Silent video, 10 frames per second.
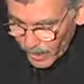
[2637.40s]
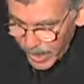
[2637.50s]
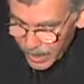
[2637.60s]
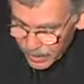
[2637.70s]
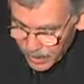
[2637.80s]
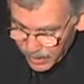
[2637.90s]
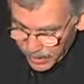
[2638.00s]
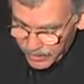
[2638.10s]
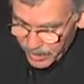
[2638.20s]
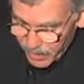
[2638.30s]
And
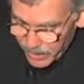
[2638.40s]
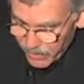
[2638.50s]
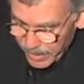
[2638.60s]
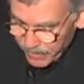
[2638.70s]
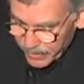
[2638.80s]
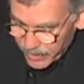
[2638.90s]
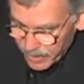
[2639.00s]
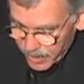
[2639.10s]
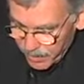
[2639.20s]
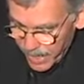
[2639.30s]
I think my graphic
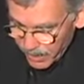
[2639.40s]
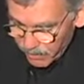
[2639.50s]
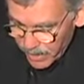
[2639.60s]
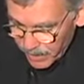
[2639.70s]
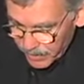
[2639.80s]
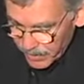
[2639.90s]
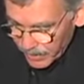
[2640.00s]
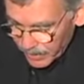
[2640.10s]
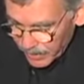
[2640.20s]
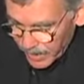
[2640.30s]
design background
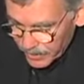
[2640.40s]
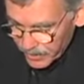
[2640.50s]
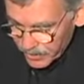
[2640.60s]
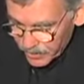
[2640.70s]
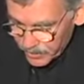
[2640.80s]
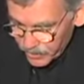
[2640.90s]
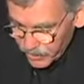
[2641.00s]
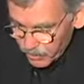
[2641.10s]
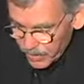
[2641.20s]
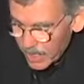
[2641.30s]
has to
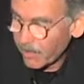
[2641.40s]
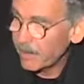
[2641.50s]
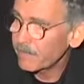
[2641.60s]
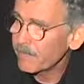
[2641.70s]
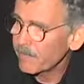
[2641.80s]
do with how I've